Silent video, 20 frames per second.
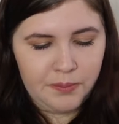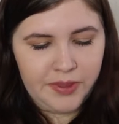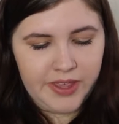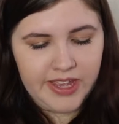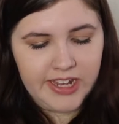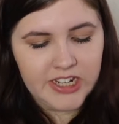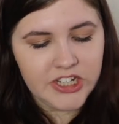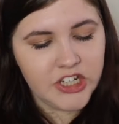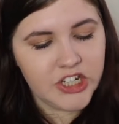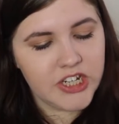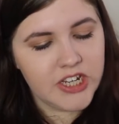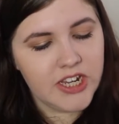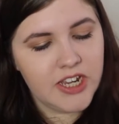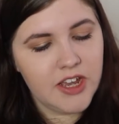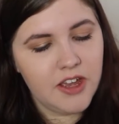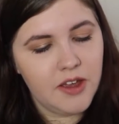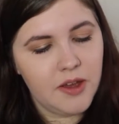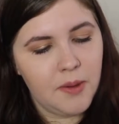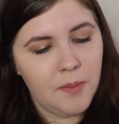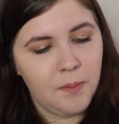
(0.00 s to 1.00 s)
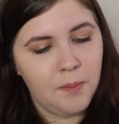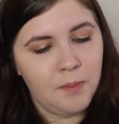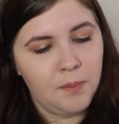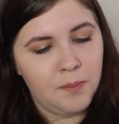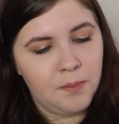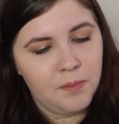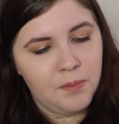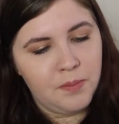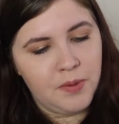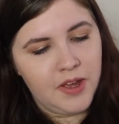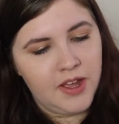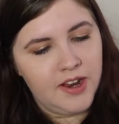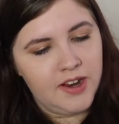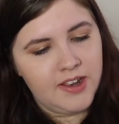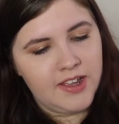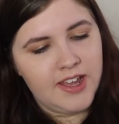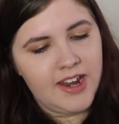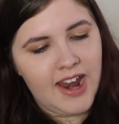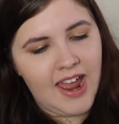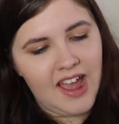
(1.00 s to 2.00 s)
peachy,
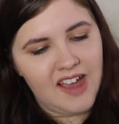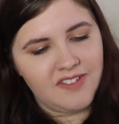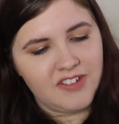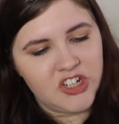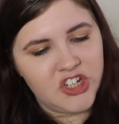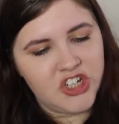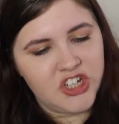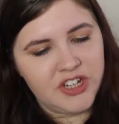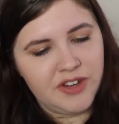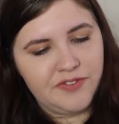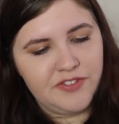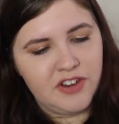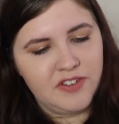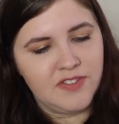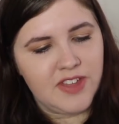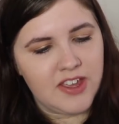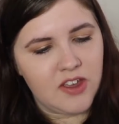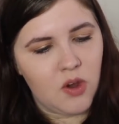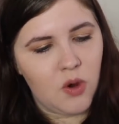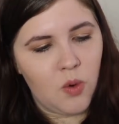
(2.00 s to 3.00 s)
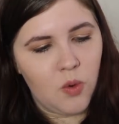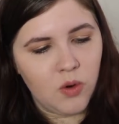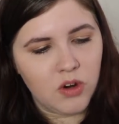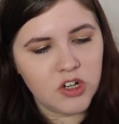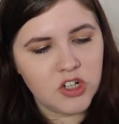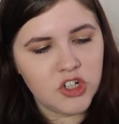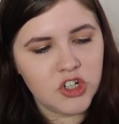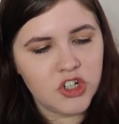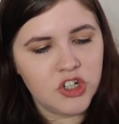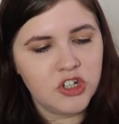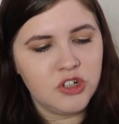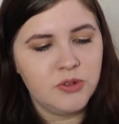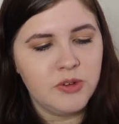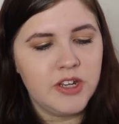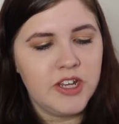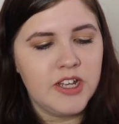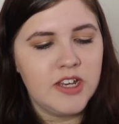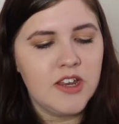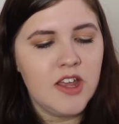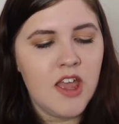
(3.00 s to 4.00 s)
but can have a shift of like orange to
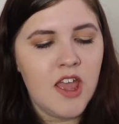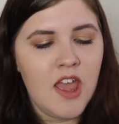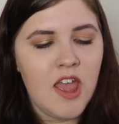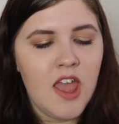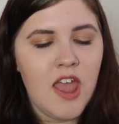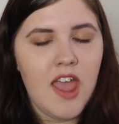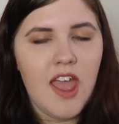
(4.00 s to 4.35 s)
it,